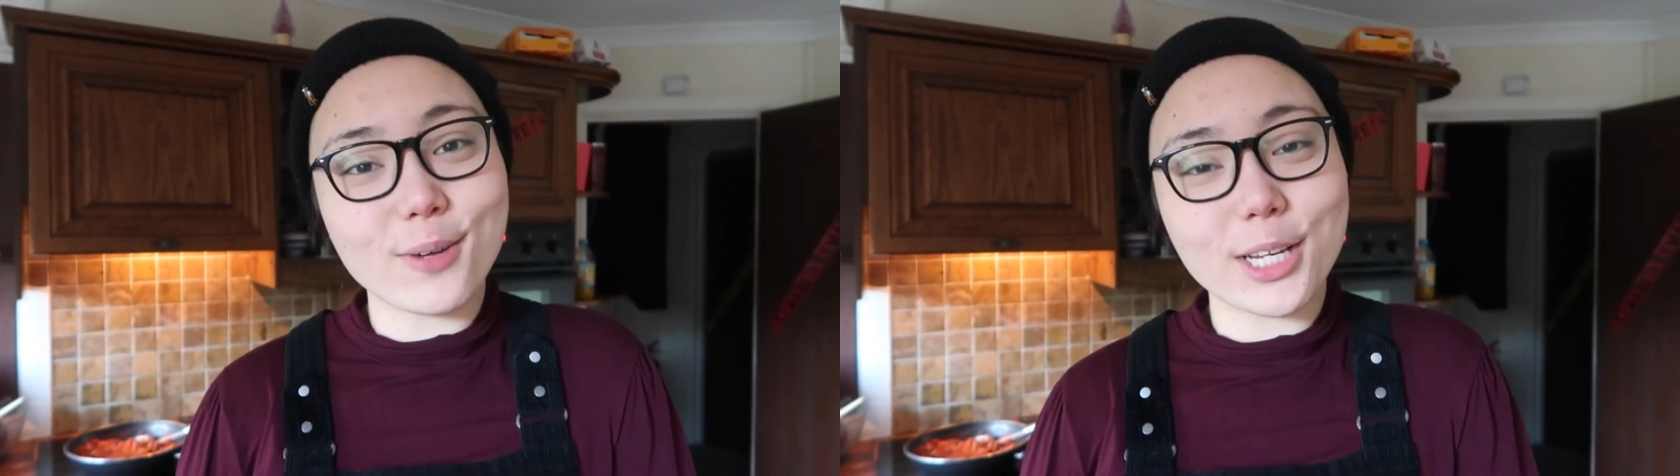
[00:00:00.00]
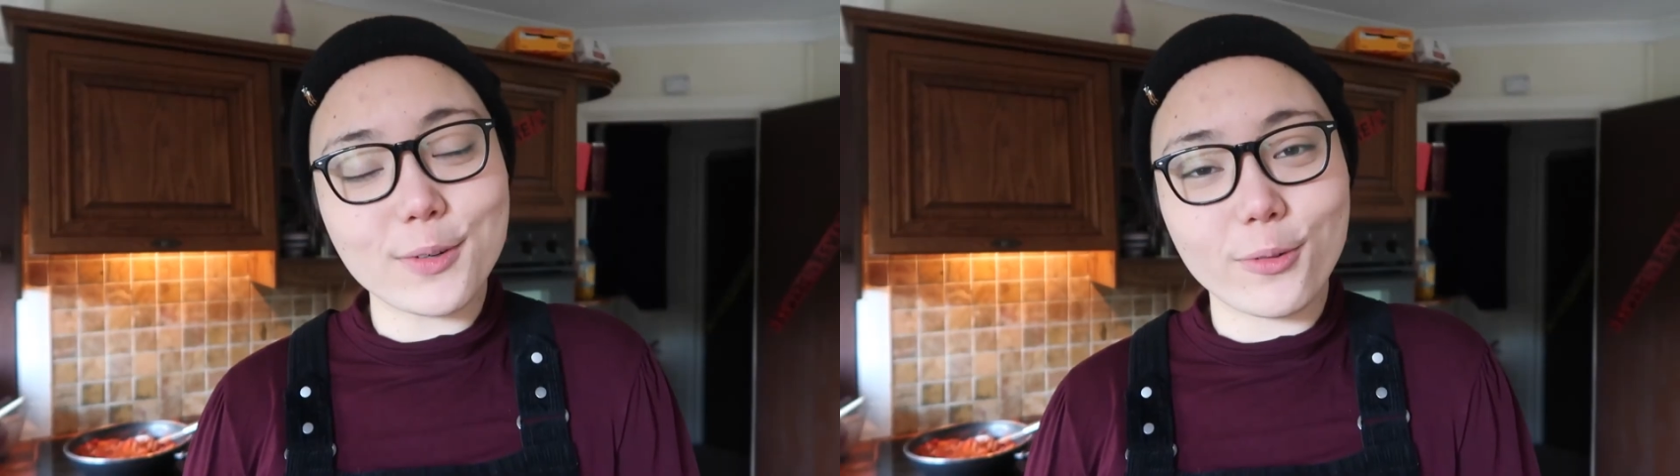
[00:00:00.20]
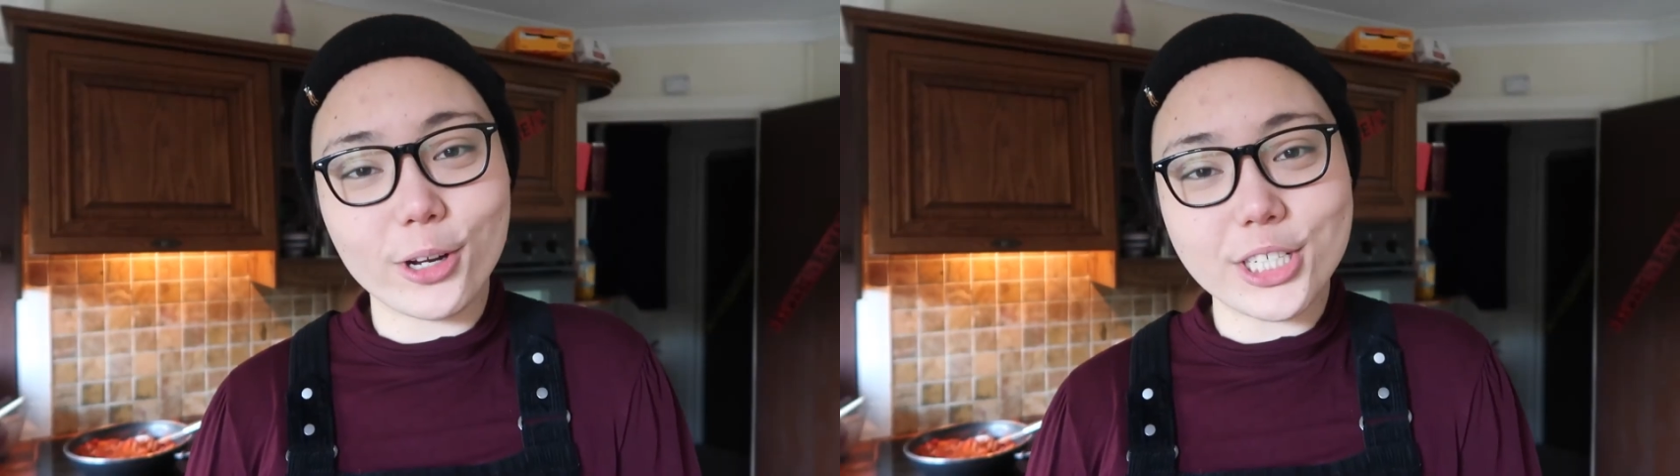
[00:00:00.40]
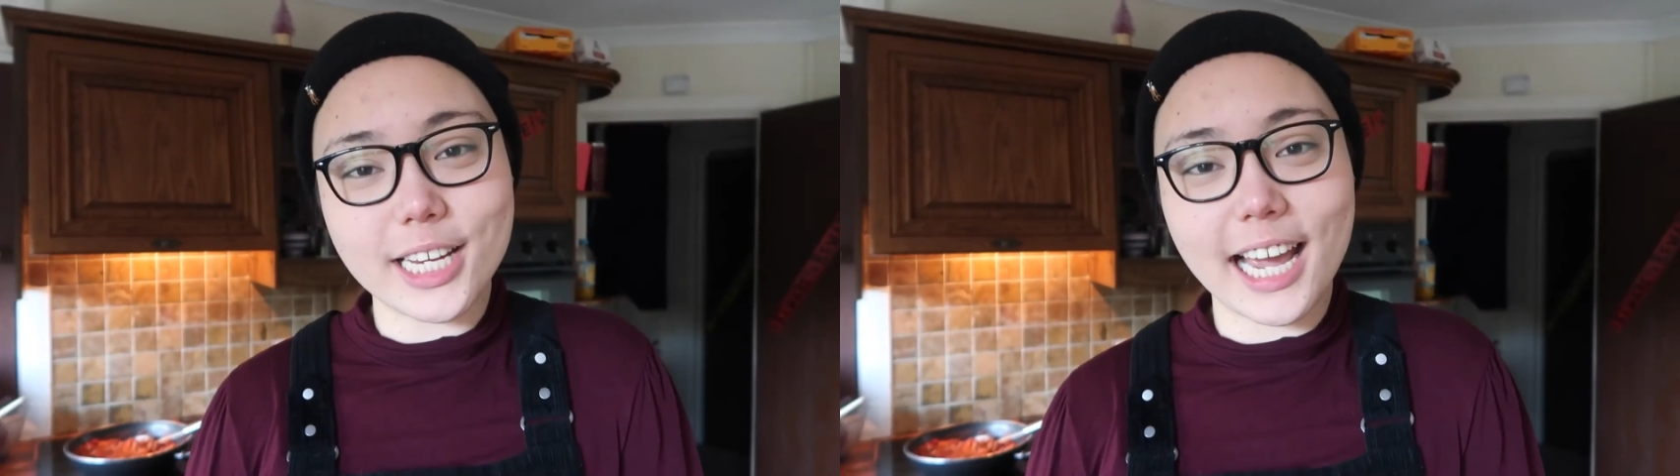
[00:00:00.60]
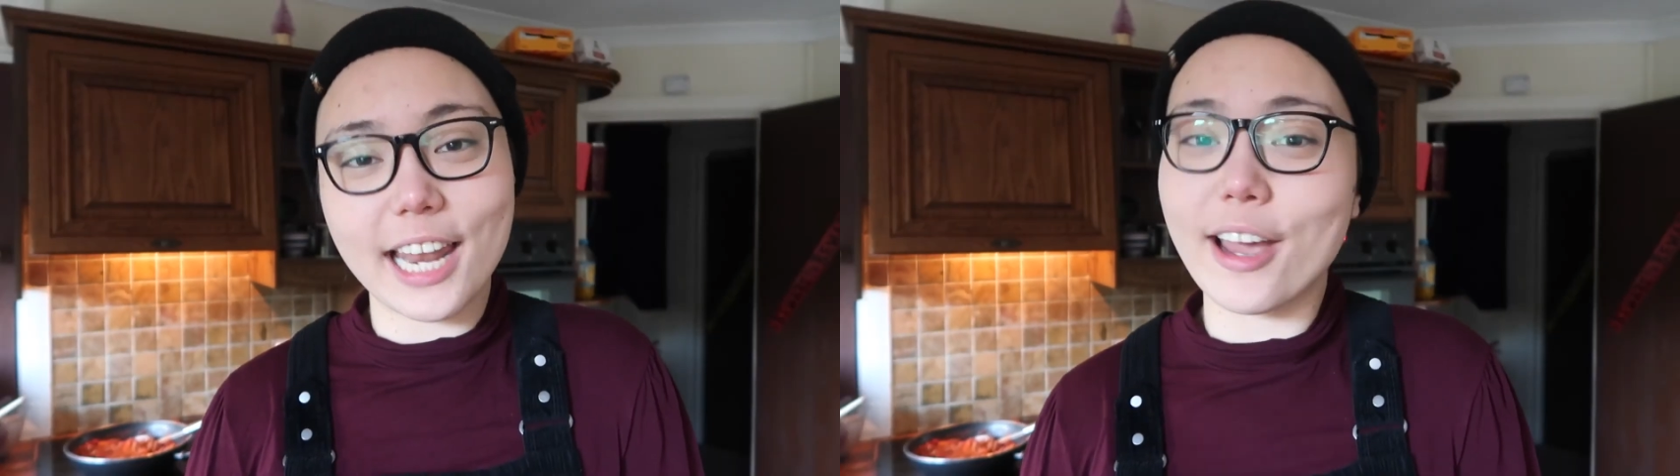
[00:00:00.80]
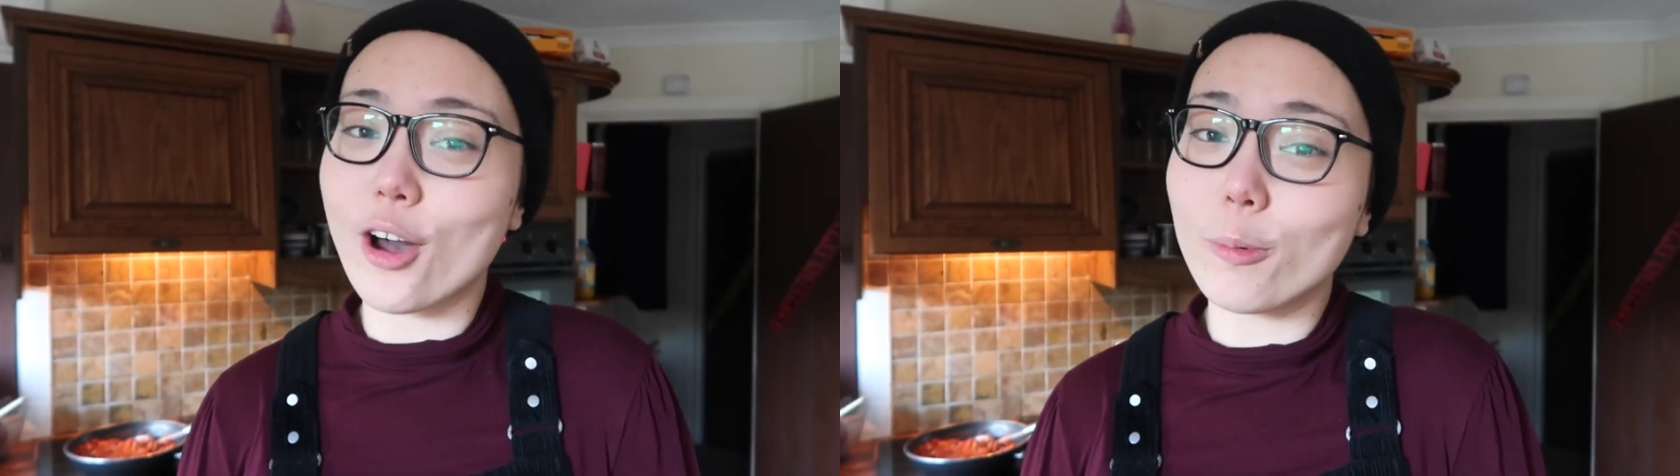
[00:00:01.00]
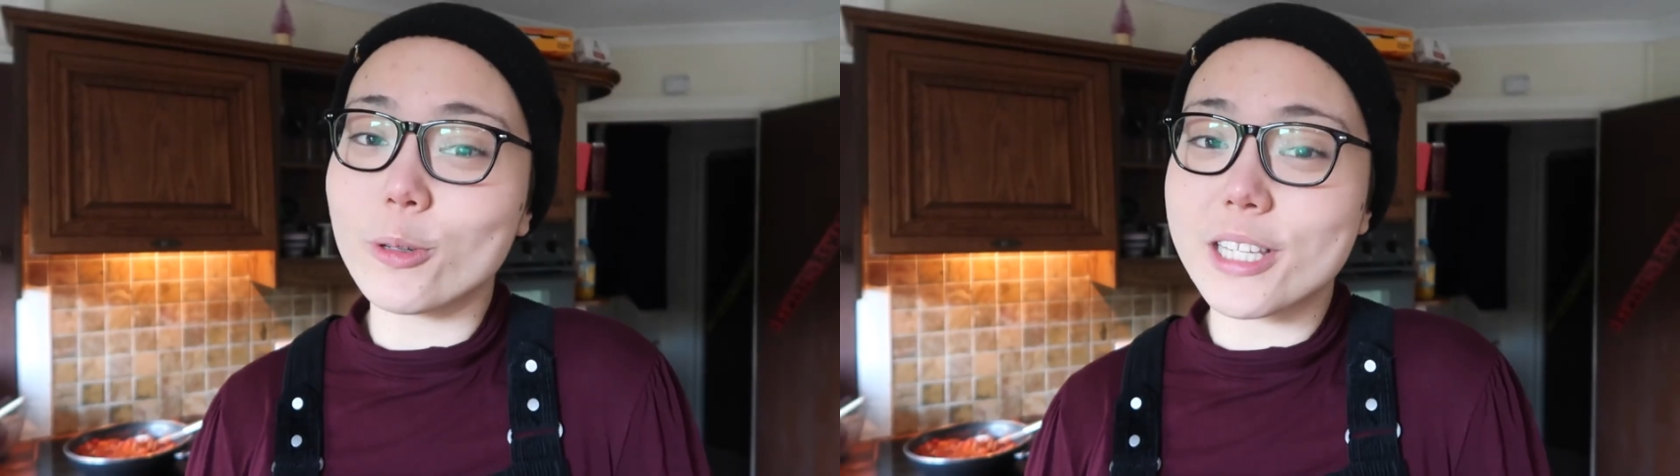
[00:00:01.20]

you so much for watching, and I hope